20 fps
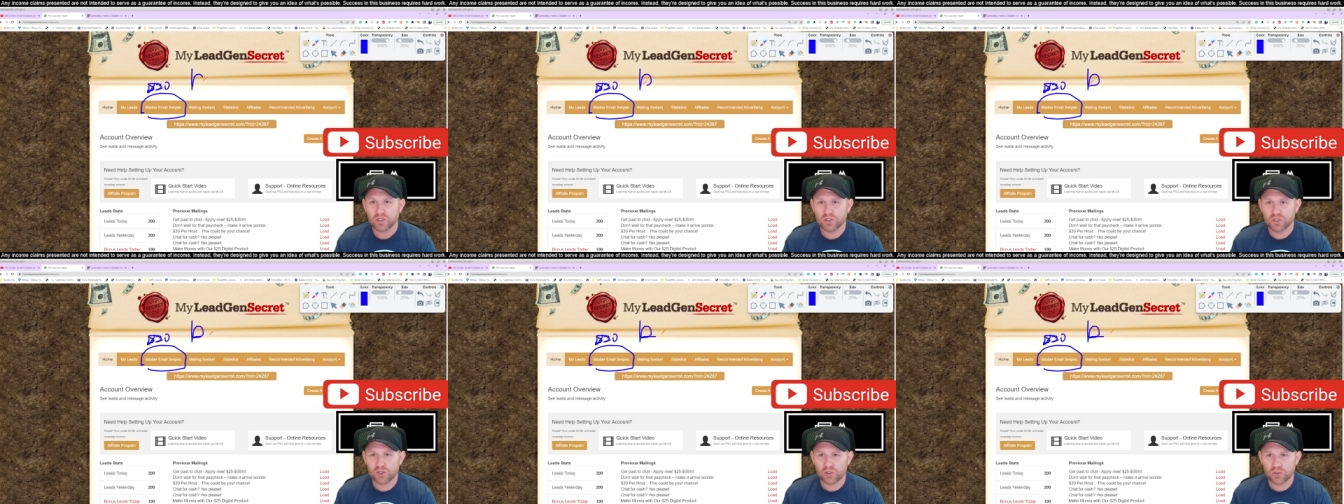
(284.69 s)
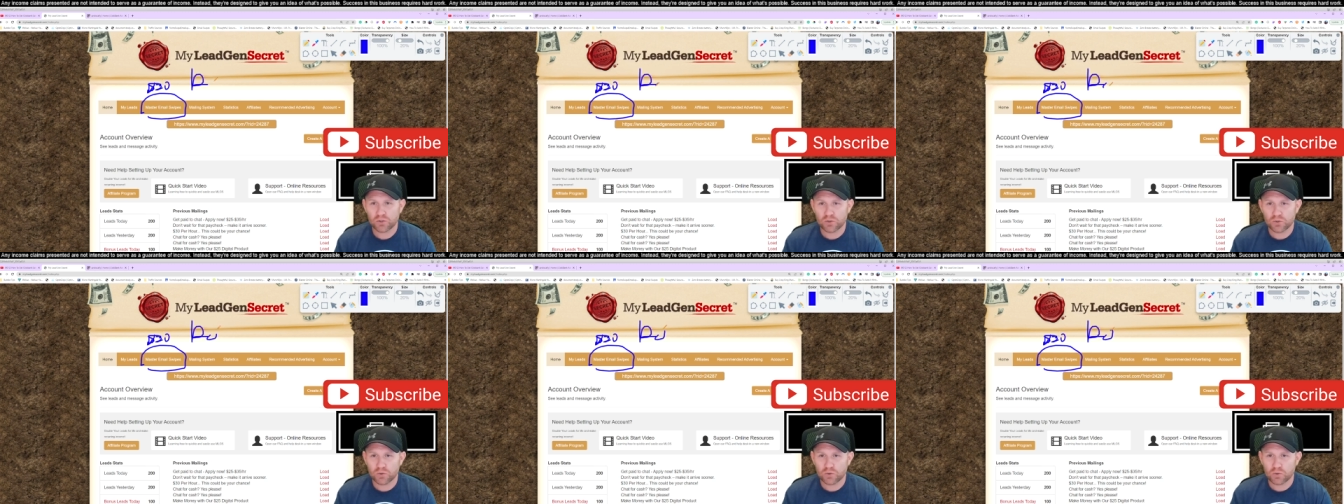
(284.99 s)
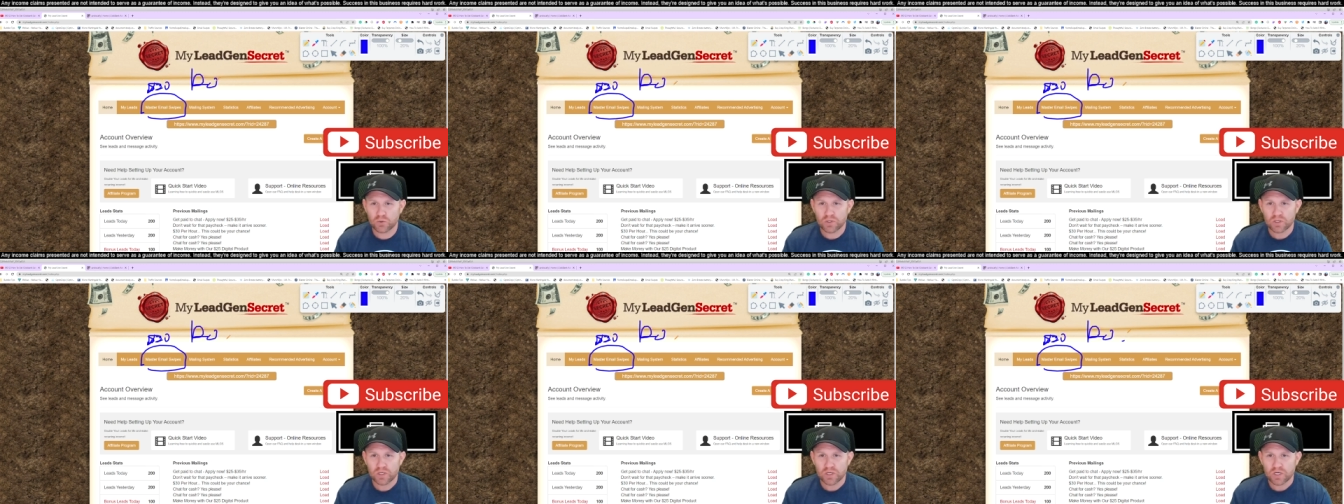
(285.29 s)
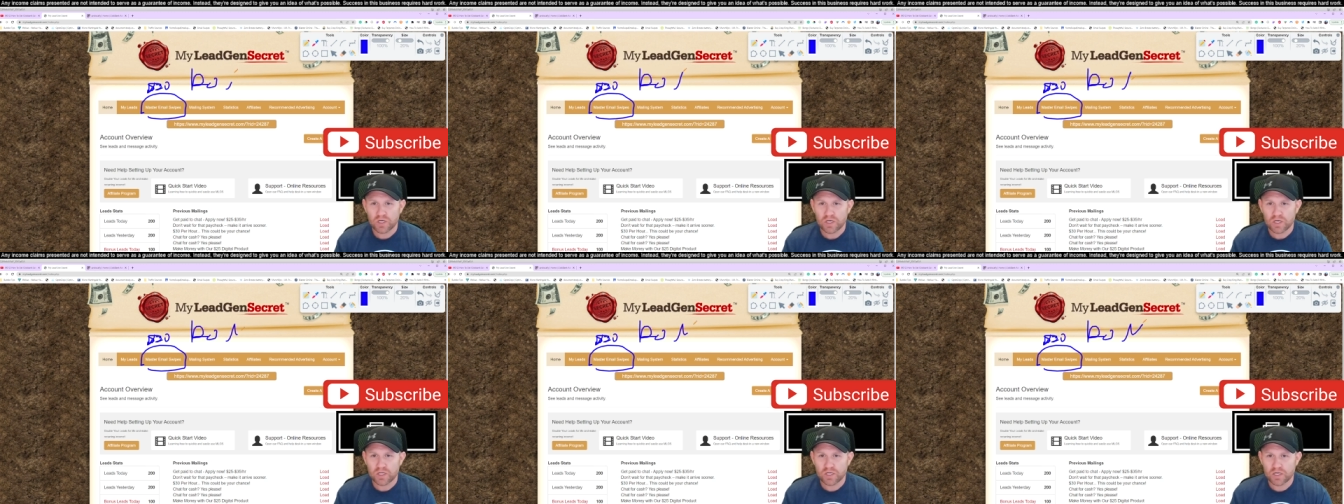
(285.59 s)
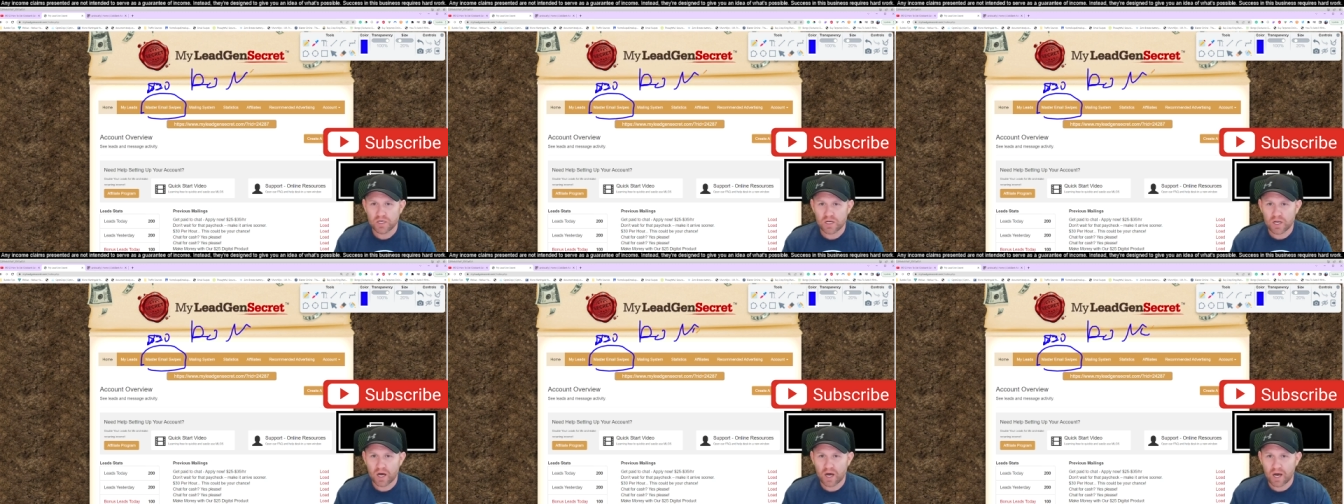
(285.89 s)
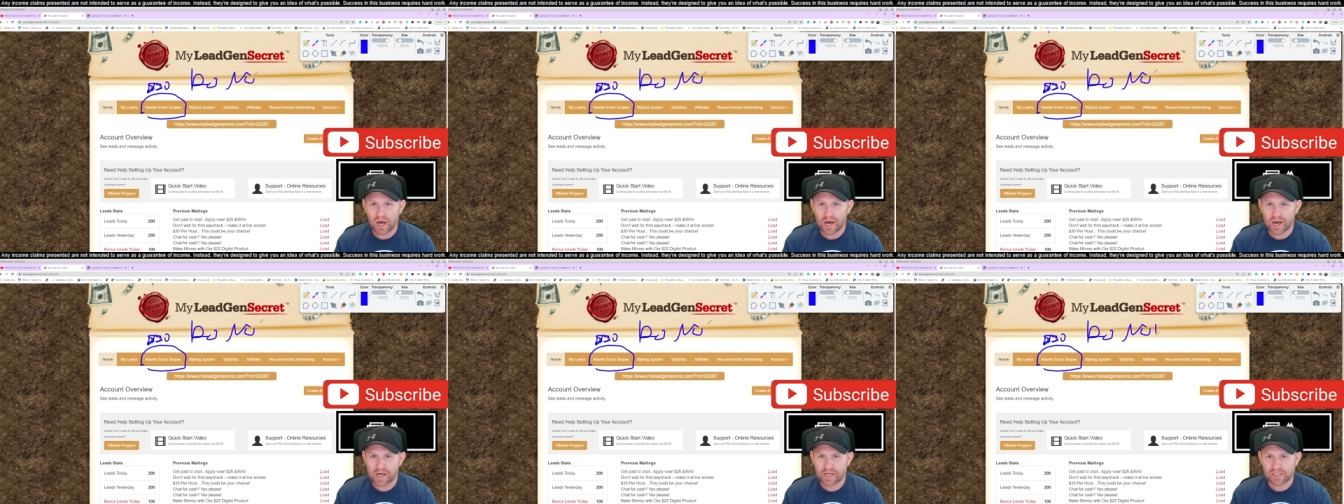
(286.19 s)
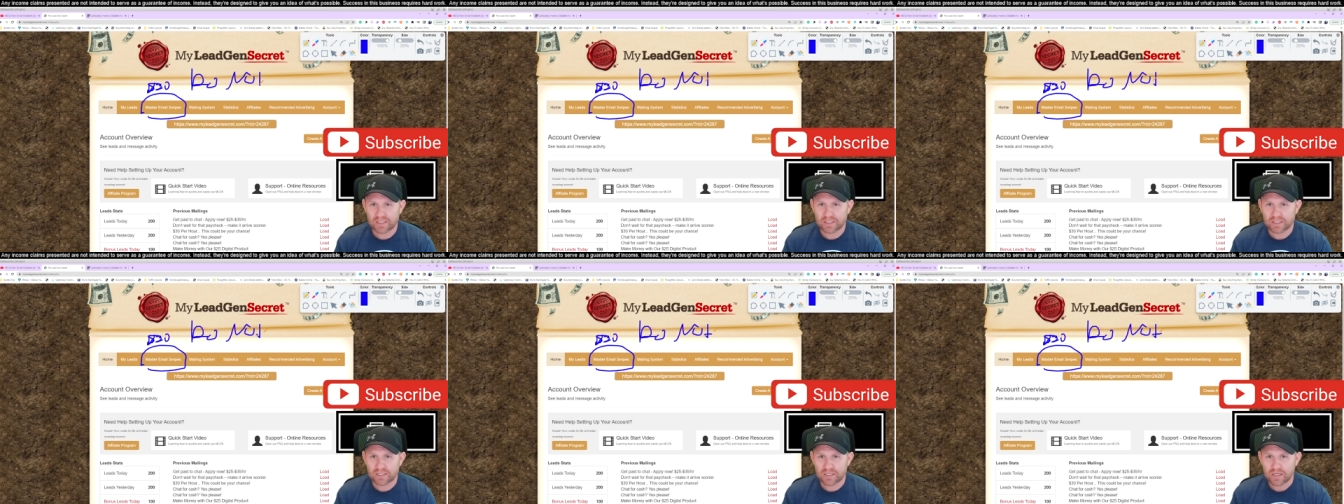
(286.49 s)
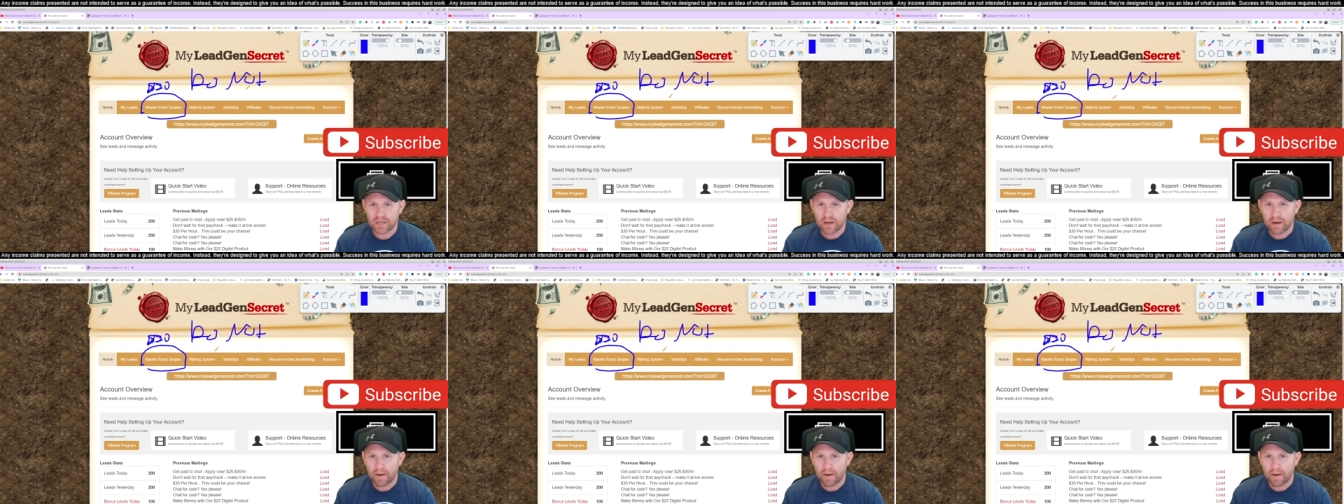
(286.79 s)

Do not